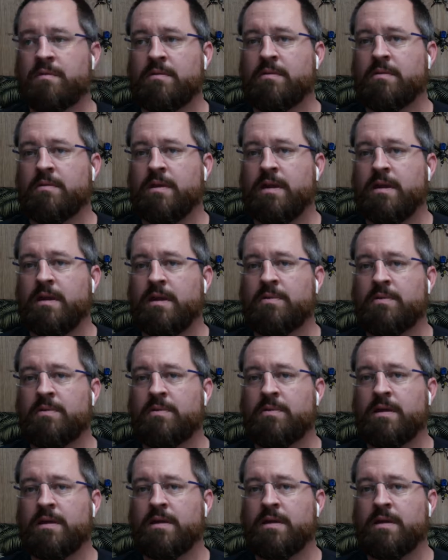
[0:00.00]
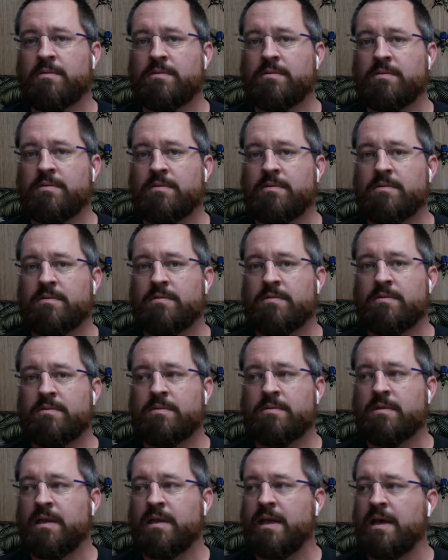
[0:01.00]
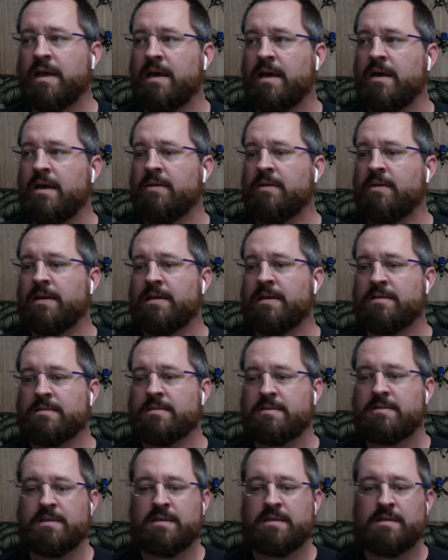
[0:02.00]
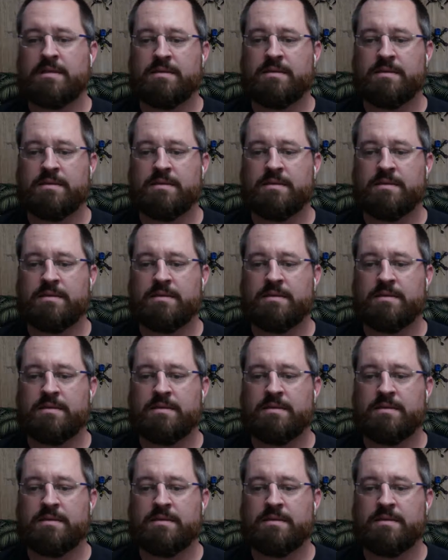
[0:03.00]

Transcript: There we go. Now I can see.